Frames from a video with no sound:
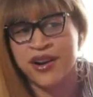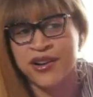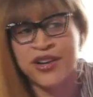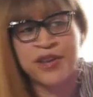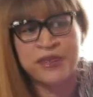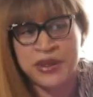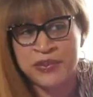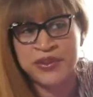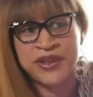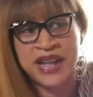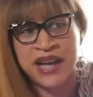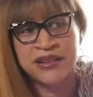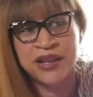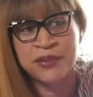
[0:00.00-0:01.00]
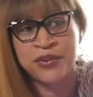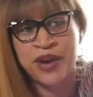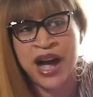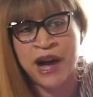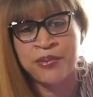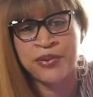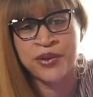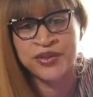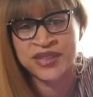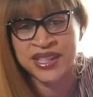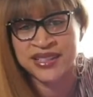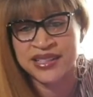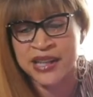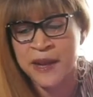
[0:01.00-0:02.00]
even talk about our young people and how they're out
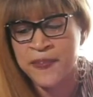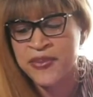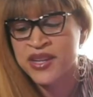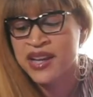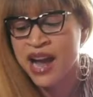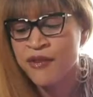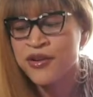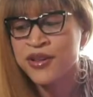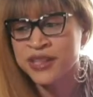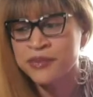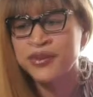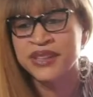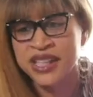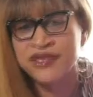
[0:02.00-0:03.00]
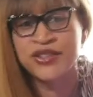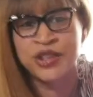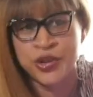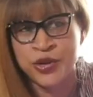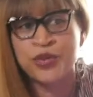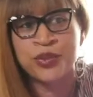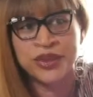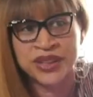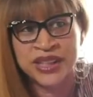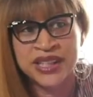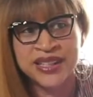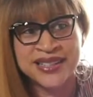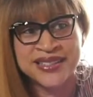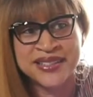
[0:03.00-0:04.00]
protesting. I really believe the youth
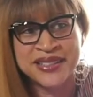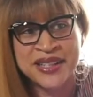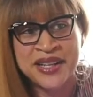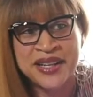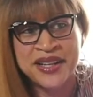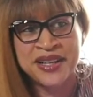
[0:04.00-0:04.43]
will lead us.